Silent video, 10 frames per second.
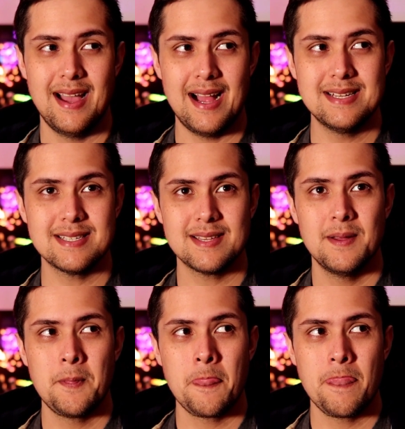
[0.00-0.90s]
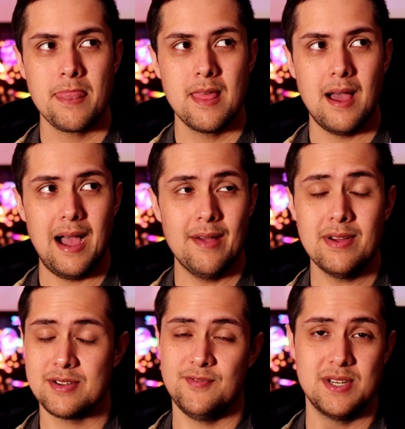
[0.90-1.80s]
I just I
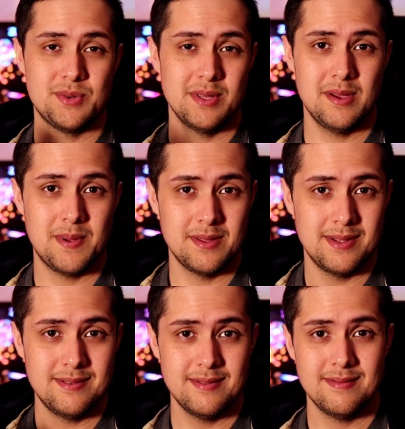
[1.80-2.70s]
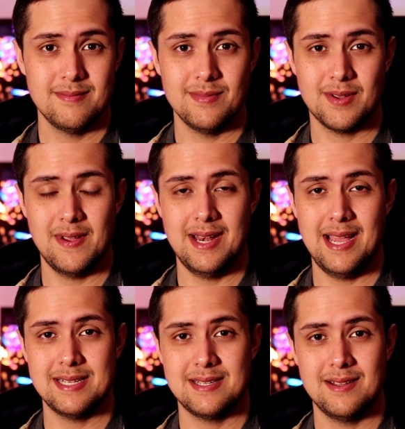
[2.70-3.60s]
thought it was visually appealing, looked
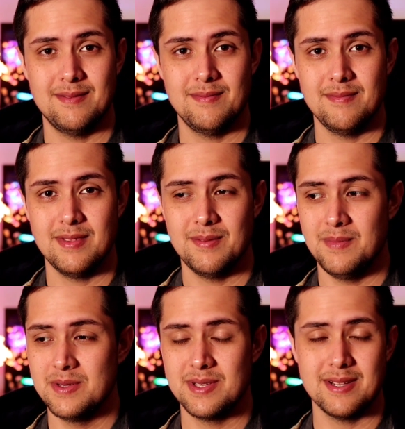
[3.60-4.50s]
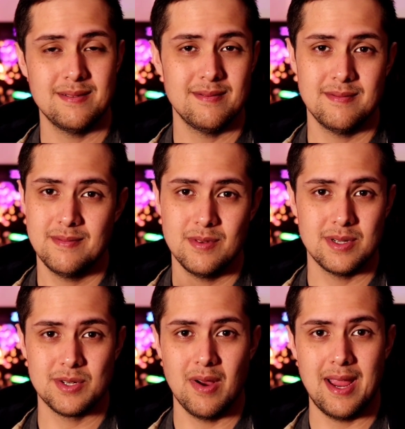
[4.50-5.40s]
fantastic, music
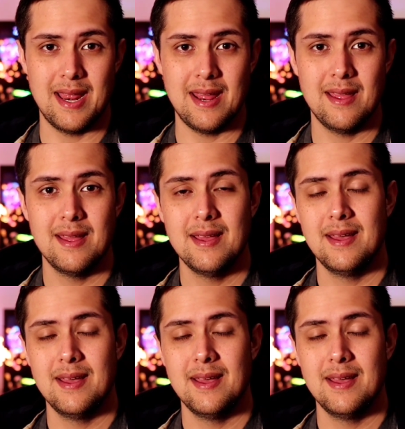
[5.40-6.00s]
was great in it,